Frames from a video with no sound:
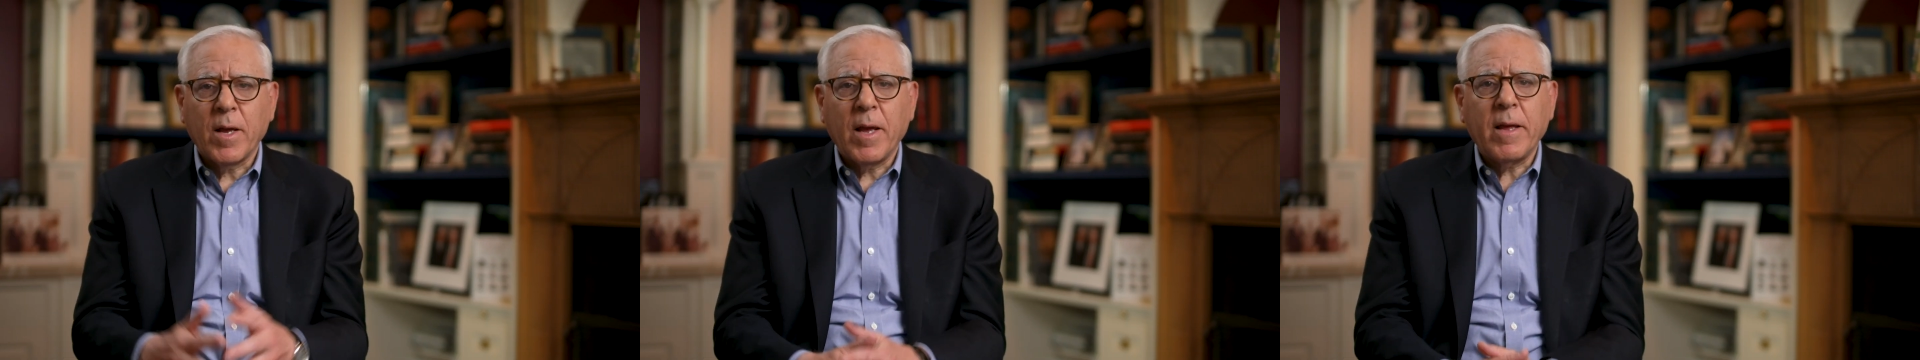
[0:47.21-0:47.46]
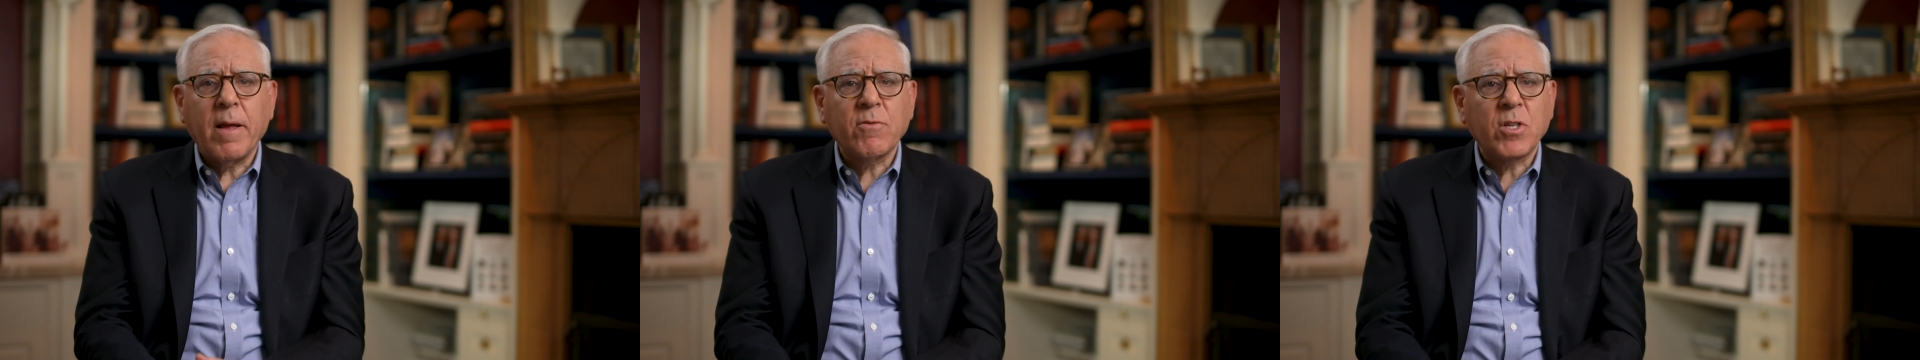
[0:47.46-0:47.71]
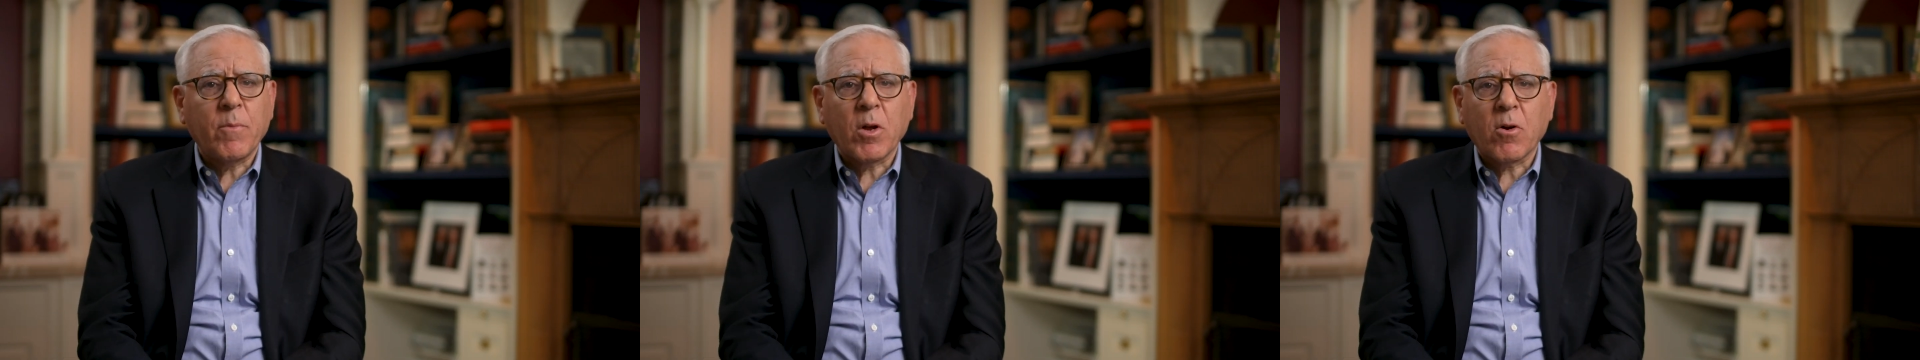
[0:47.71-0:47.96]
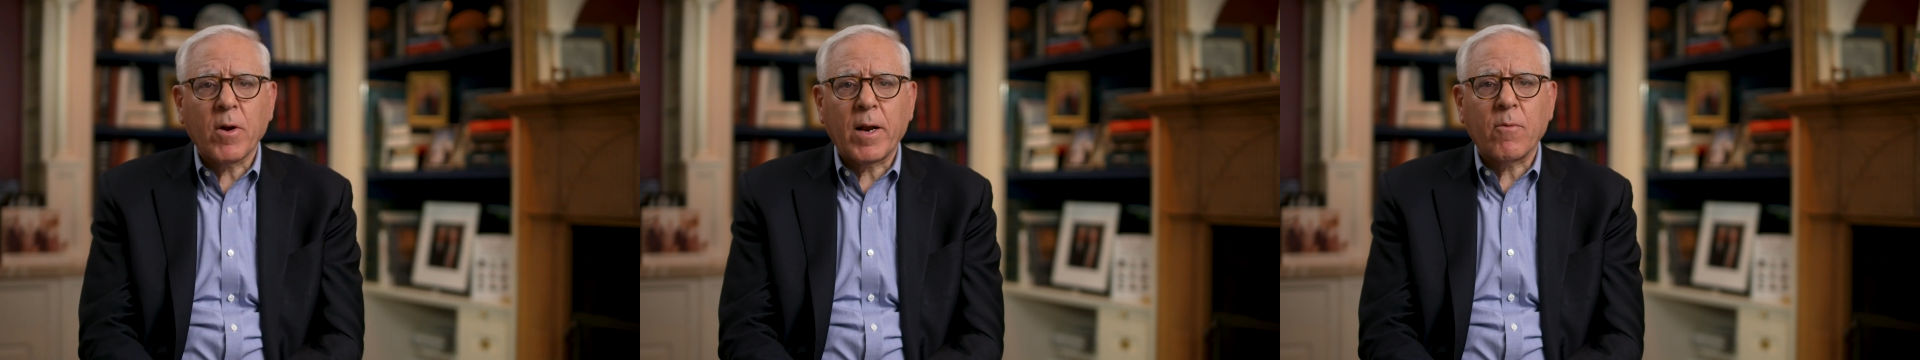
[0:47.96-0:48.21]
He gives them the
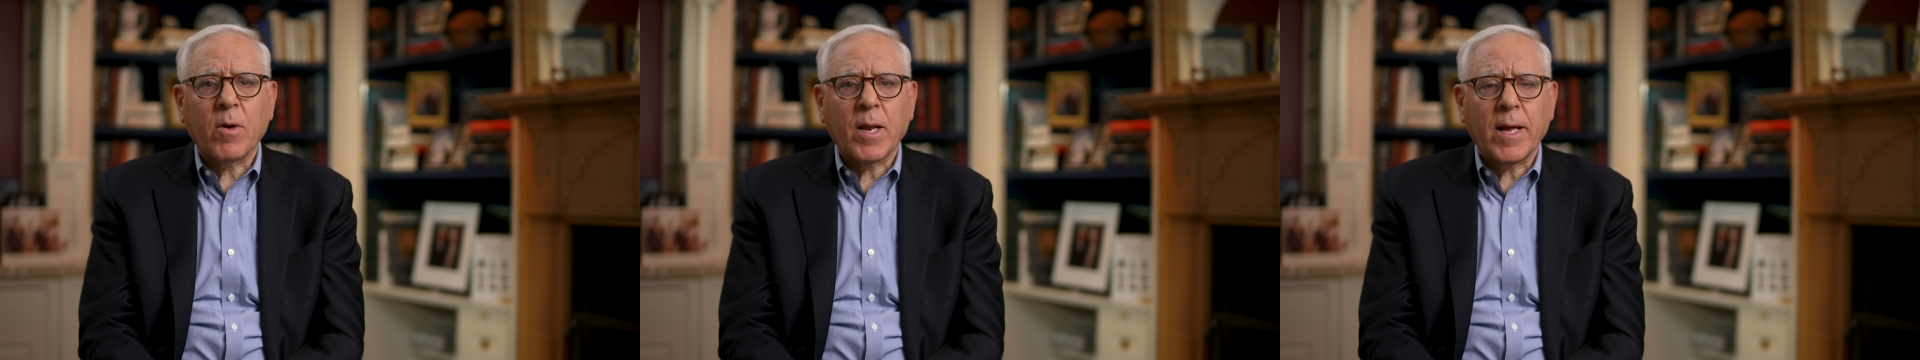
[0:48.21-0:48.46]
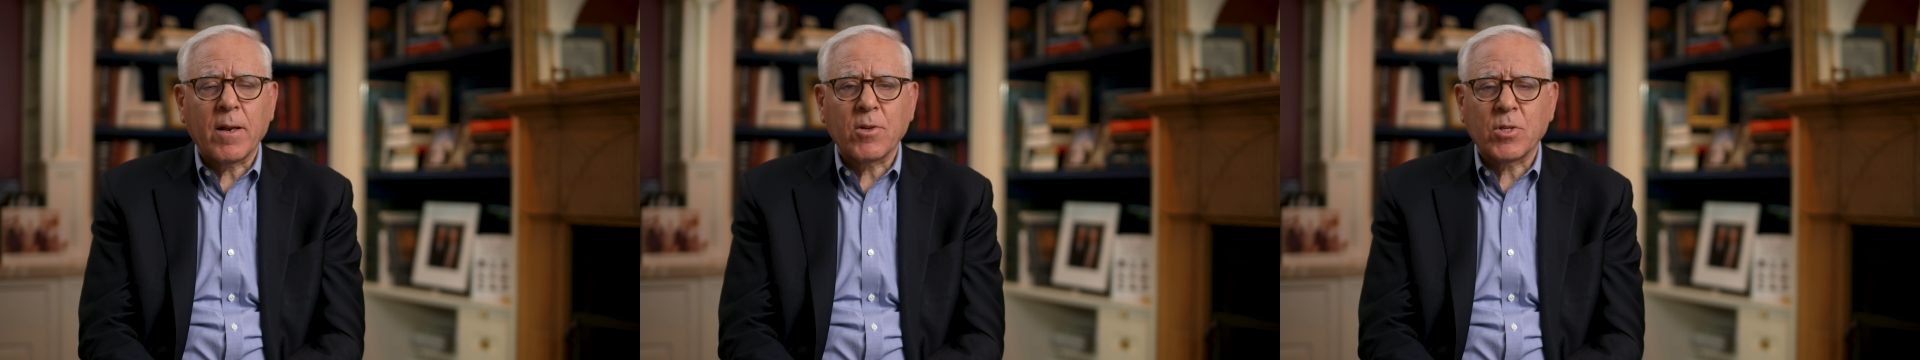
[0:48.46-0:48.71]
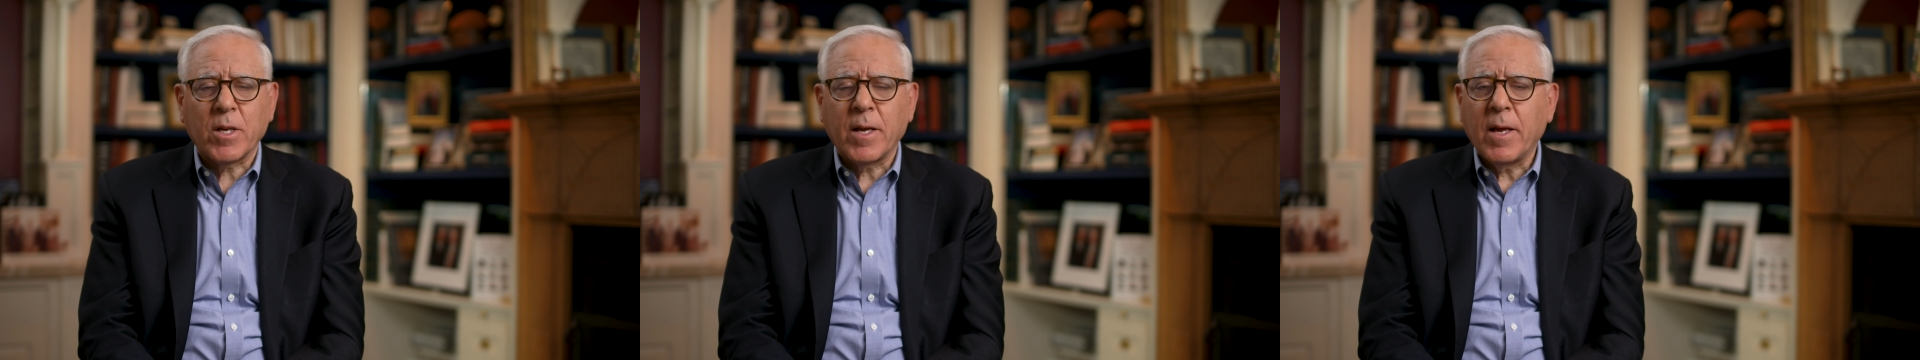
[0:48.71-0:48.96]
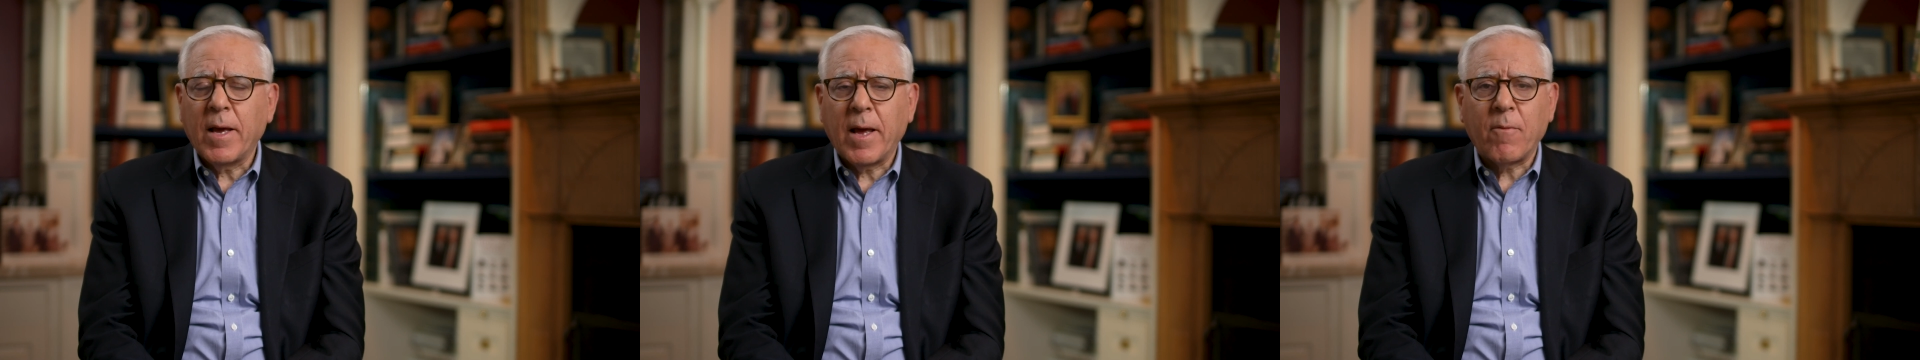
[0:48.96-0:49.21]
credit
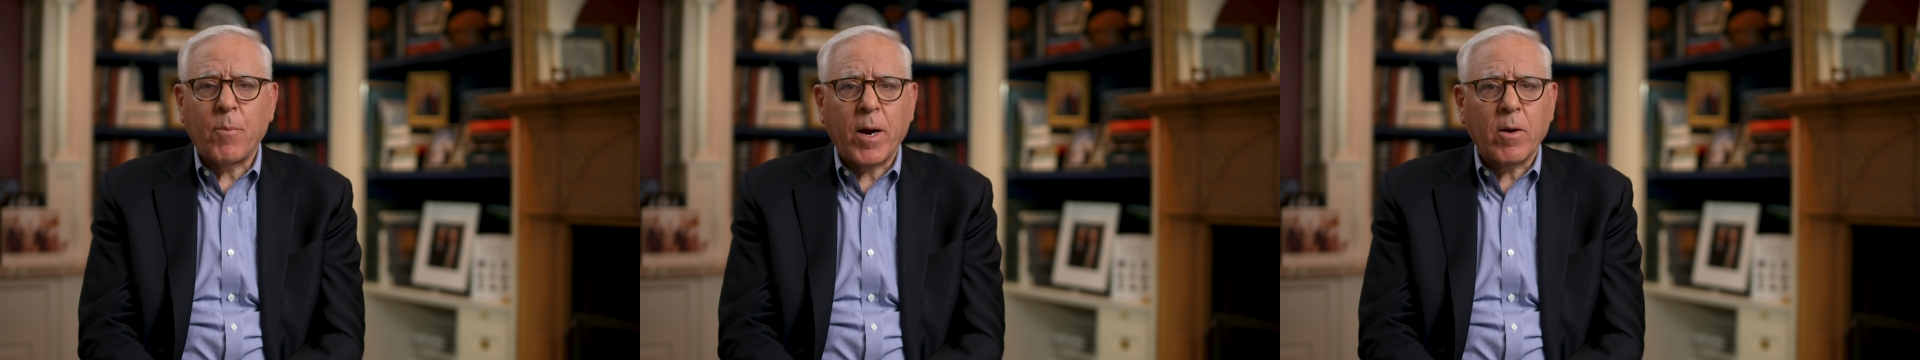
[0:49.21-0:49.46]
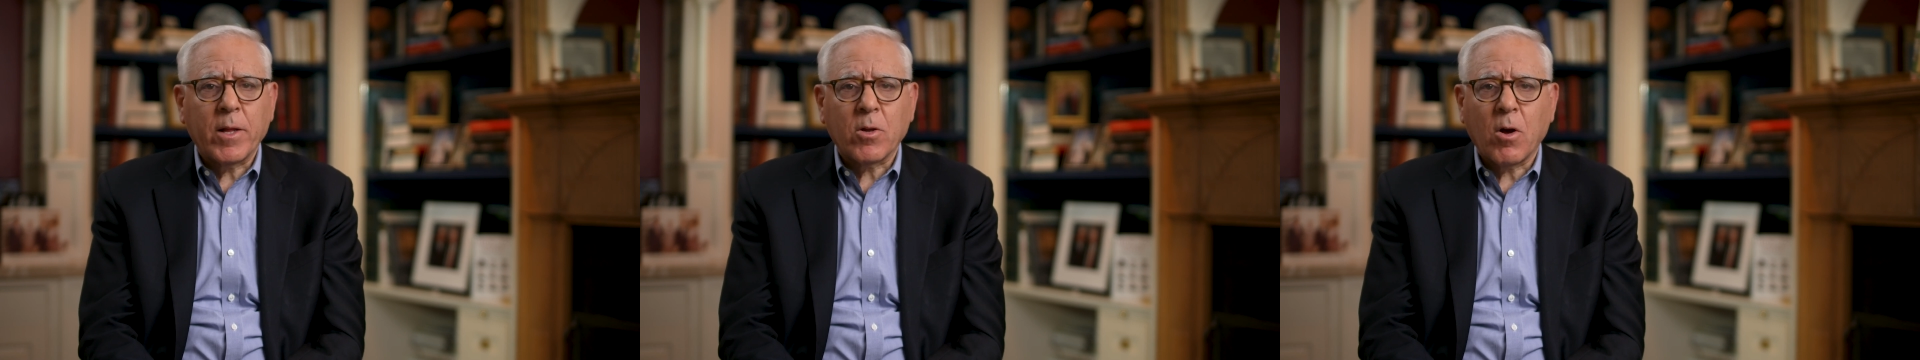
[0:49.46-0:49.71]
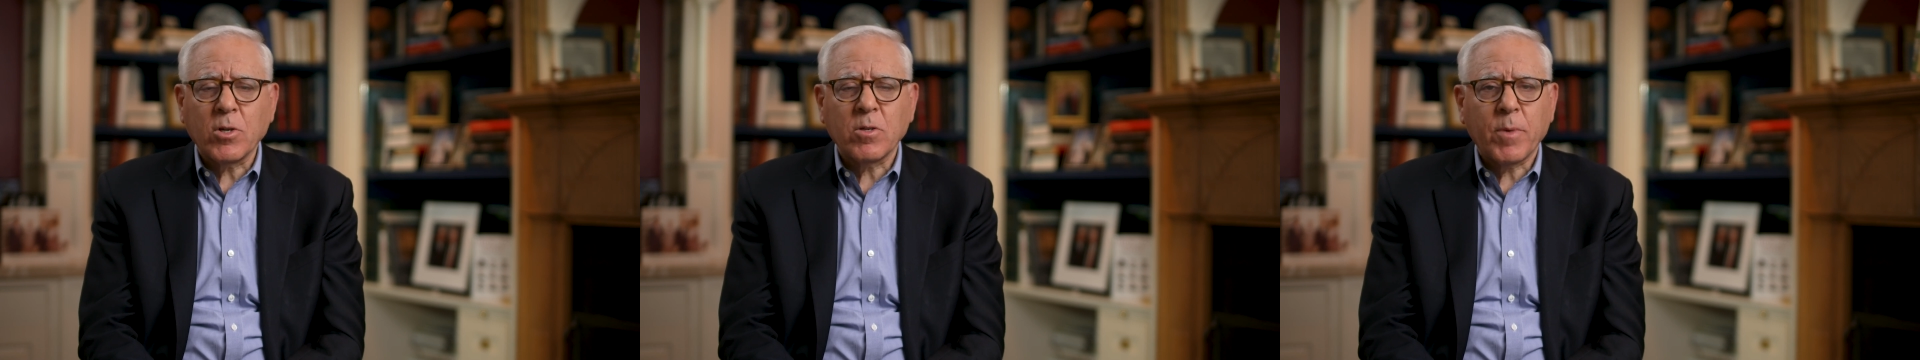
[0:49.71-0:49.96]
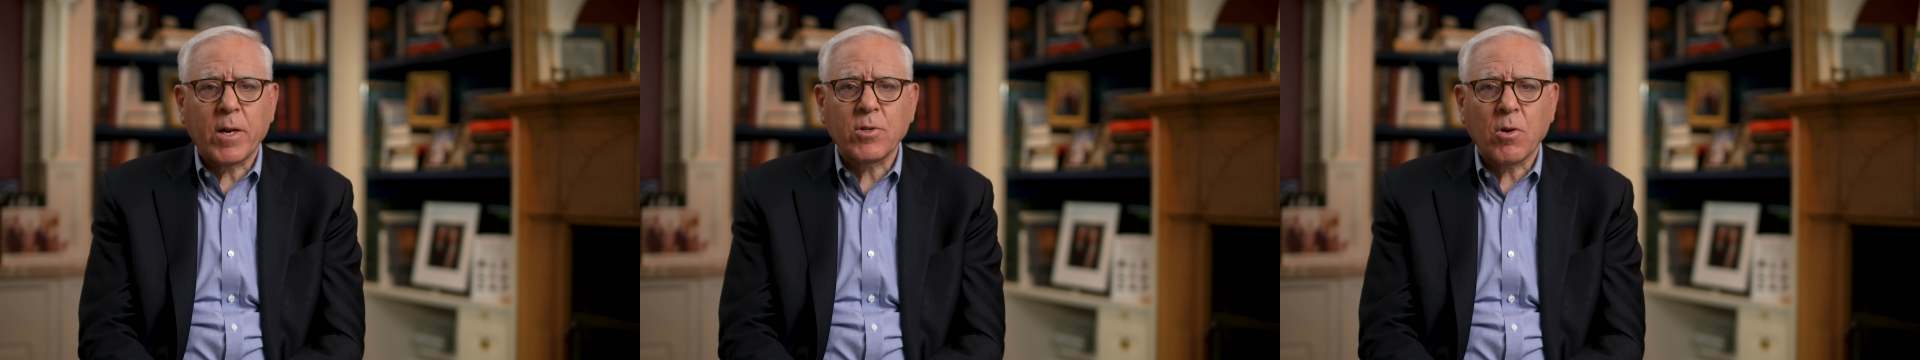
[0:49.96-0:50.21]
relentlessly and barely talks
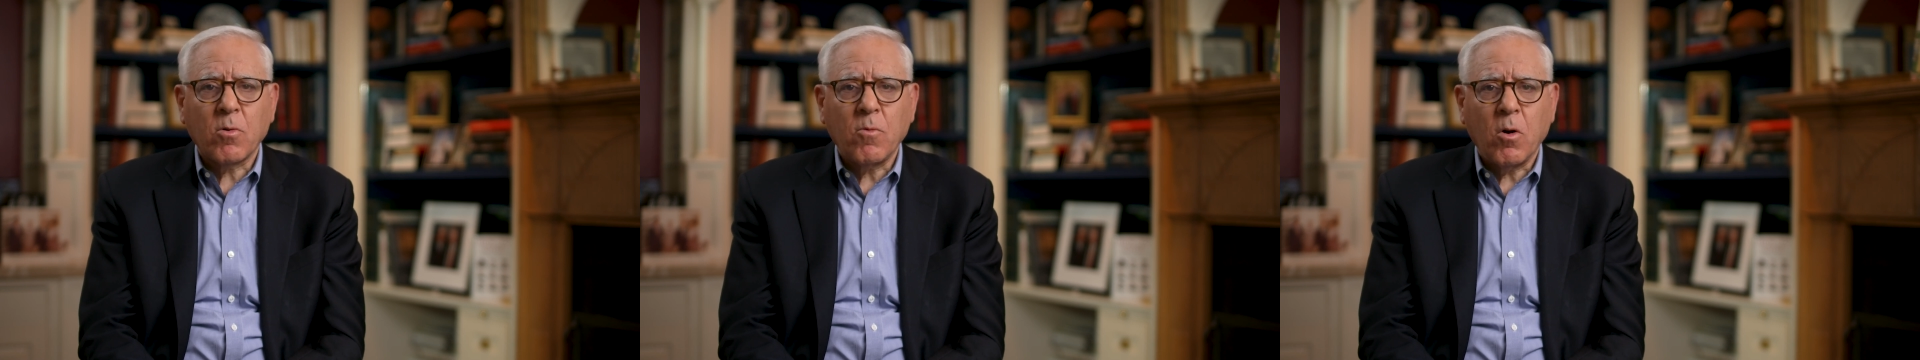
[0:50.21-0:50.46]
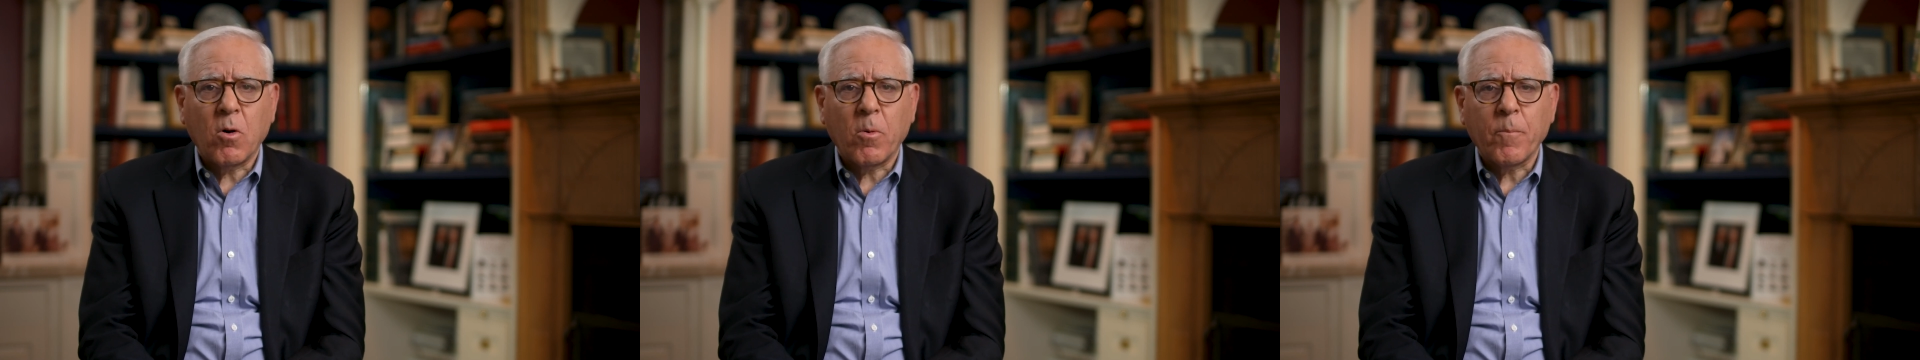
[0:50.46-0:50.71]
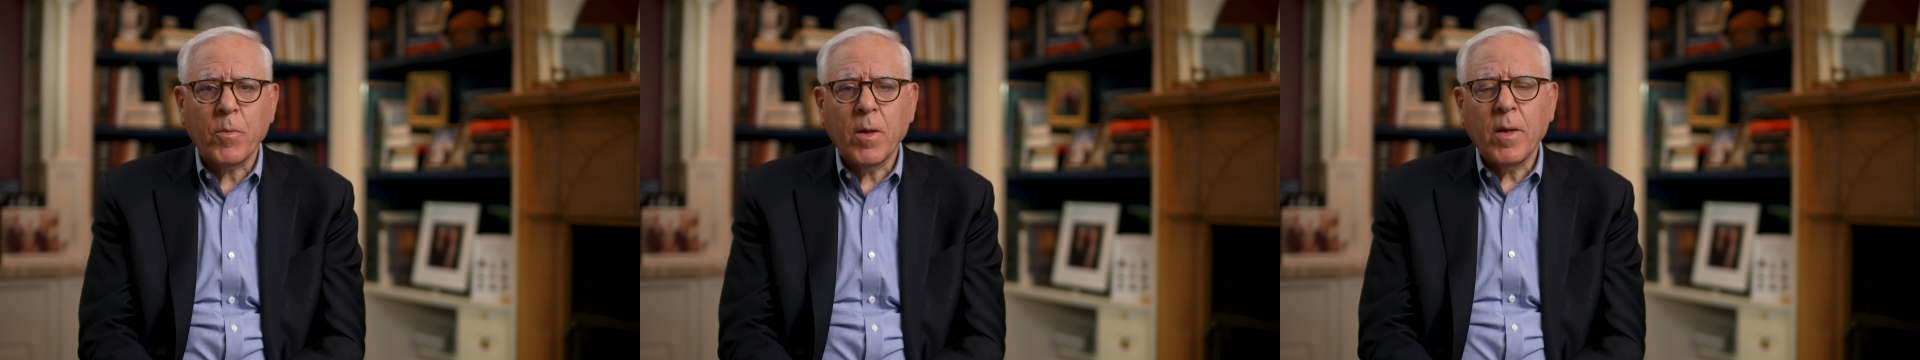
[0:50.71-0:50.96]
about his own role.